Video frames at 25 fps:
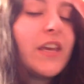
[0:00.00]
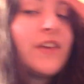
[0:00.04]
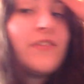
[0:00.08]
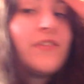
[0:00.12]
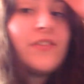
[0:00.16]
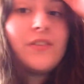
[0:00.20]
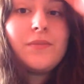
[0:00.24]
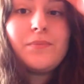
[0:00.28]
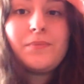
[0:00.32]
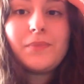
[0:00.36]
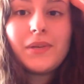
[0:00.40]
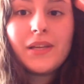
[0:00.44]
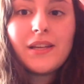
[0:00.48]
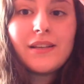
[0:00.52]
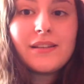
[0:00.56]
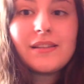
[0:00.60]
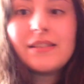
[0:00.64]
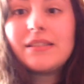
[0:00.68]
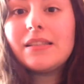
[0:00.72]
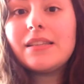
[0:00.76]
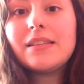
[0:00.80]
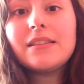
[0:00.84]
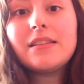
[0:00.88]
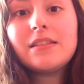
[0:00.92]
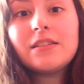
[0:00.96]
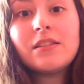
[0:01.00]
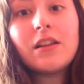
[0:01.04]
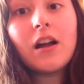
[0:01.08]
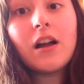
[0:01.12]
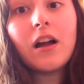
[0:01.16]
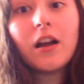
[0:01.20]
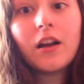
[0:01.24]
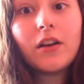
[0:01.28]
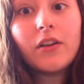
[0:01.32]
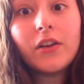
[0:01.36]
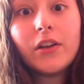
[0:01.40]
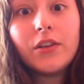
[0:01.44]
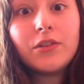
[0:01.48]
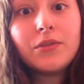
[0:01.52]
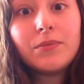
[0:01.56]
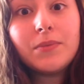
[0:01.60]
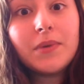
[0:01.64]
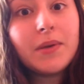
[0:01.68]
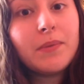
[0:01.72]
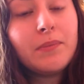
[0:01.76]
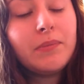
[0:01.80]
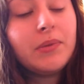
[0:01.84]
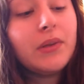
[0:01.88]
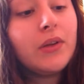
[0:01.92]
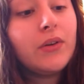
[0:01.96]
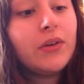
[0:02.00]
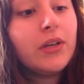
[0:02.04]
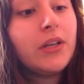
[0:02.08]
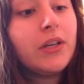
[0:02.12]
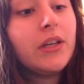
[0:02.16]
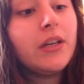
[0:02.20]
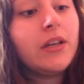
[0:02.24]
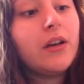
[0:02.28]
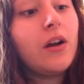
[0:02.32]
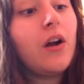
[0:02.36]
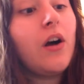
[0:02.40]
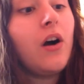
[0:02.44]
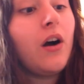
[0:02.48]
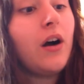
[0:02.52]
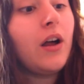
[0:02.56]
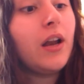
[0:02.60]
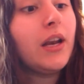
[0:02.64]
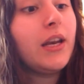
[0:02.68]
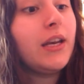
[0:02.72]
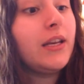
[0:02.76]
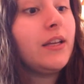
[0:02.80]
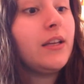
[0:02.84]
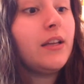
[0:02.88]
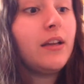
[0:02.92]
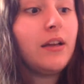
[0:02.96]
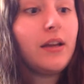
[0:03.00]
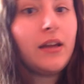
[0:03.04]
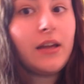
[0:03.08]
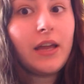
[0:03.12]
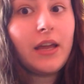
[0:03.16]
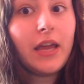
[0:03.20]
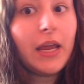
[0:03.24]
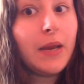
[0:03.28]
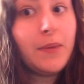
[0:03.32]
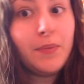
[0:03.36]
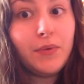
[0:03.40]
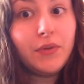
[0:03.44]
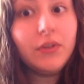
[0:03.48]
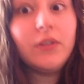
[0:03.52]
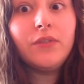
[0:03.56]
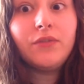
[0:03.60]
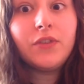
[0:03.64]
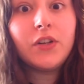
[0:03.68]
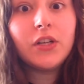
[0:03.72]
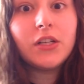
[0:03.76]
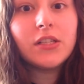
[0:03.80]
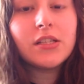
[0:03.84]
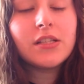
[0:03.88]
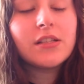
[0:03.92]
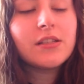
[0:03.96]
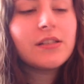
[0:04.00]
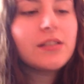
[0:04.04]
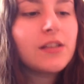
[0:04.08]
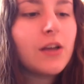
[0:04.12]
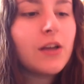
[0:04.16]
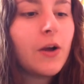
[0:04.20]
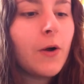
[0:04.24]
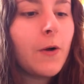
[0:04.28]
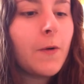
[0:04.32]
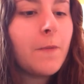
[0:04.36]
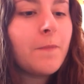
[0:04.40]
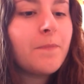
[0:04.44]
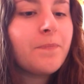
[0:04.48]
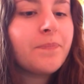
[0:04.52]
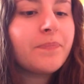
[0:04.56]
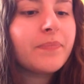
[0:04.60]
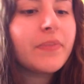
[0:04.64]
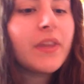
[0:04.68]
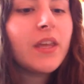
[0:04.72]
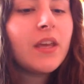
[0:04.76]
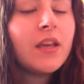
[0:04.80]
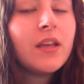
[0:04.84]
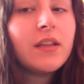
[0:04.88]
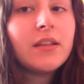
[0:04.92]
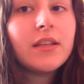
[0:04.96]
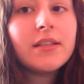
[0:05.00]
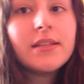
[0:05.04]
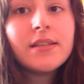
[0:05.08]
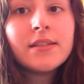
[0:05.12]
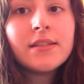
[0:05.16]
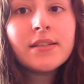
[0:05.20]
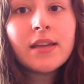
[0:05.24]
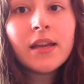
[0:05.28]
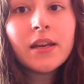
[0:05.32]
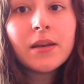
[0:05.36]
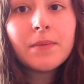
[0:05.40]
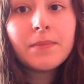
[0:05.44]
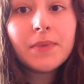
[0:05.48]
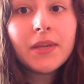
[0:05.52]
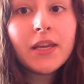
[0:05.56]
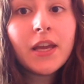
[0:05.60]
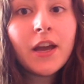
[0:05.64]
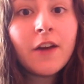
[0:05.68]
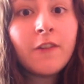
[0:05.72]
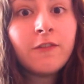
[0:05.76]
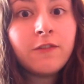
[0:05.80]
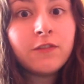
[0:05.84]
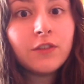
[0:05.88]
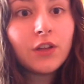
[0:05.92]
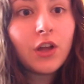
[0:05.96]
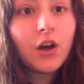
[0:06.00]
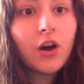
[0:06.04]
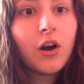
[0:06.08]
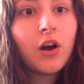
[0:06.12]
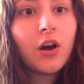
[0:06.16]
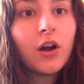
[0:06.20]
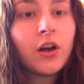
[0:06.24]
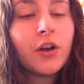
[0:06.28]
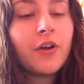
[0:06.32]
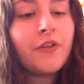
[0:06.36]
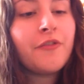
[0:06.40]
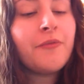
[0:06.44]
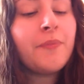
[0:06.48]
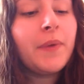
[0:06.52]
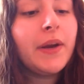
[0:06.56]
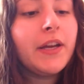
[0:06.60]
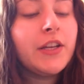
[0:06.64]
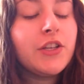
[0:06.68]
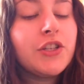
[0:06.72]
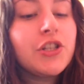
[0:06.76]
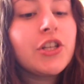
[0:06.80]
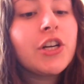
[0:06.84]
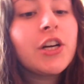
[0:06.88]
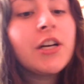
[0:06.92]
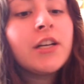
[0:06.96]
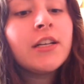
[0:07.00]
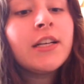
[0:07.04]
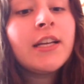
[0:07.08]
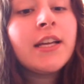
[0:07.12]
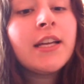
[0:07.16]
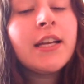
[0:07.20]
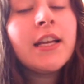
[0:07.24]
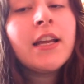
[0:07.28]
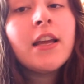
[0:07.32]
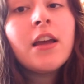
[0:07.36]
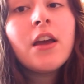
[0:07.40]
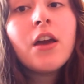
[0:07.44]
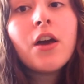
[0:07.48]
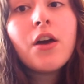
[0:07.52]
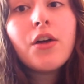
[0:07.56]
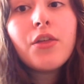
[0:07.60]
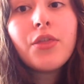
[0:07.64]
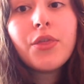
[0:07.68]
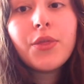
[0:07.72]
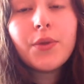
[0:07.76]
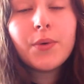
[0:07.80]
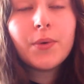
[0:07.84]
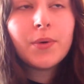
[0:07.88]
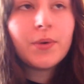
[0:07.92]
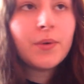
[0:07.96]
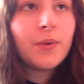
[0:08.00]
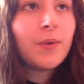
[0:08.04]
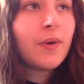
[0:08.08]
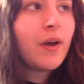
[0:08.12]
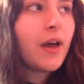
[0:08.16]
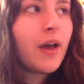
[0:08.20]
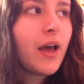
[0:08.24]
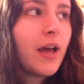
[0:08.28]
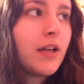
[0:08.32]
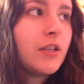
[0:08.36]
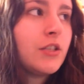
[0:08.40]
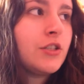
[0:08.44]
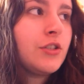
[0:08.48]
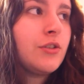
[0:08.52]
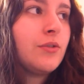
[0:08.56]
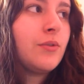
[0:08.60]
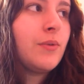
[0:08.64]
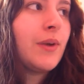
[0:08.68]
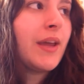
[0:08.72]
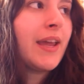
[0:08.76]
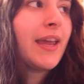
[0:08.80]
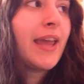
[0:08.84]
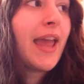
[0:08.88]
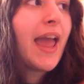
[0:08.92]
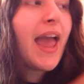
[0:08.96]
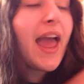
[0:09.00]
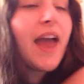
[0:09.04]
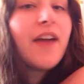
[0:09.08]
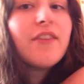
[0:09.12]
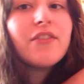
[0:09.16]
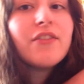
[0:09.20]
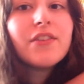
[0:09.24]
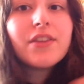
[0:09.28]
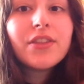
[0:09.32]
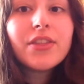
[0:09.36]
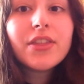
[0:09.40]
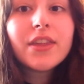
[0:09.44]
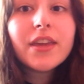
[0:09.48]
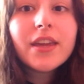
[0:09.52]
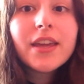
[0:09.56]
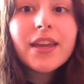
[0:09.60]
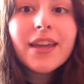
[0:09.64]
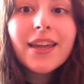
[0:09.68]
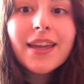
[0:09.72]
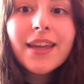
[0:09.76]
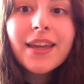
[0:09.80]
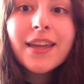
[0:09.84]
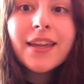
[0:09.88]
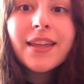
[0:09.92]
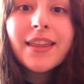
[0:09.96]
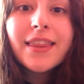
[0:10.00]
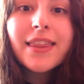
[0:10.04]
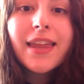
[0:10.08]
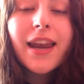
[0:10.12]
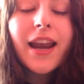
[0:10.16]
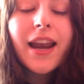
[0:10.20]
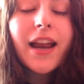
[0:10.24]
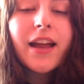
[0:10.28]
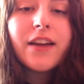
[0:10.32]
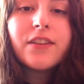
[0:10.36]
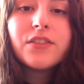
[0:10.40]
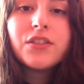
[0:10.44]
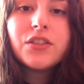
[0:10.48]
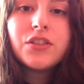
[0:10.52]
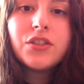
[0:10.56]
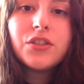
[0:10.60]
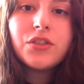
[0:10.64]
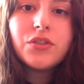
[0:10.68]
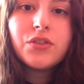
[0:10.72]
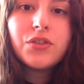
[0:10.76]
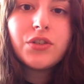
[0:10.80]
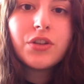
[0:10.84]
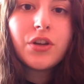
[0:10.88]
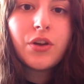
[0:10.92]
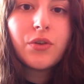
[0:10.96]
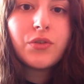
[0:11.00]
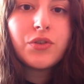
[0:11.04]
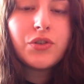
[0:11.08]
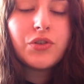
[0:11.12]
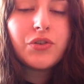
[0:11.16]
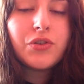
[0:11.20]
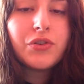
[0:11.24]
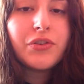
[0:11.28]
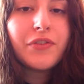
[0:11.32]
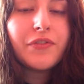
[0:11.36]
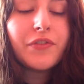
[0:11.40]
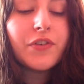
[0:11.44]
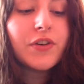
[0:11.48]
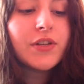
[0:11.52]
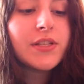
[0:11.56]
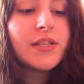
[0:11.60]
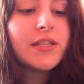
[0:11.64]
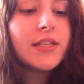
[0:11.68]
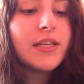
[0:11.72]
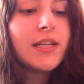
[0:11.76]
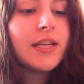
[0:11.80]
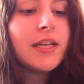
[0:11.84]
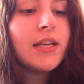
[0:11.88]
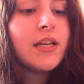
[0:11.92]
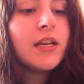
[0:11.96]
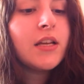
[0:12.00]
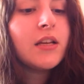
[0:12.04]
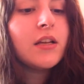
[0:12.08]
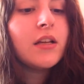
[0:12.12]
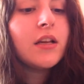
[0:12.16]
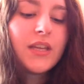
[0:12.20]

Even because this is not going to be uploaded on April the 1st. So this is gonna be a vlog of my journey through doing everything that I have to do to go to university.